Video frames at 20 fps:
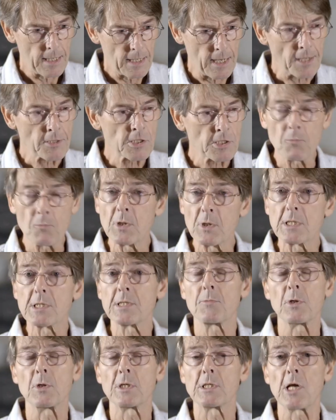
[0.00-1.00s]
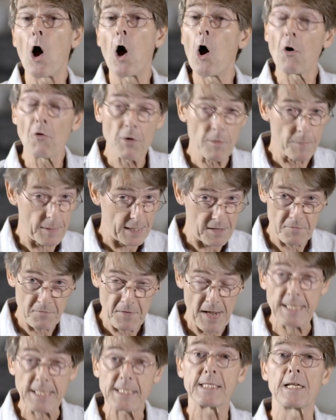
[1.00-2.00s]
London was, was horribly
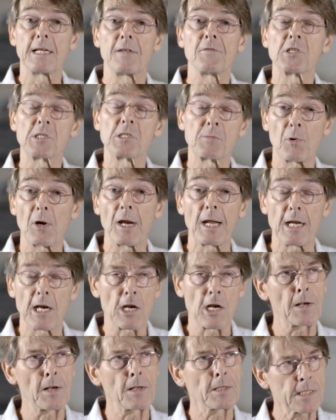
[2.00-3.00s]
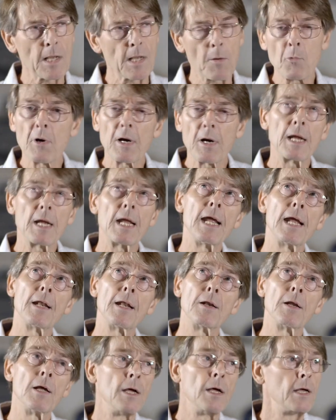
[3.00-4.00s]
affected in the spring, and somewhere
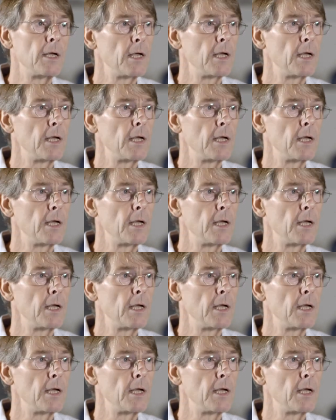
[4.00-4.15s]
in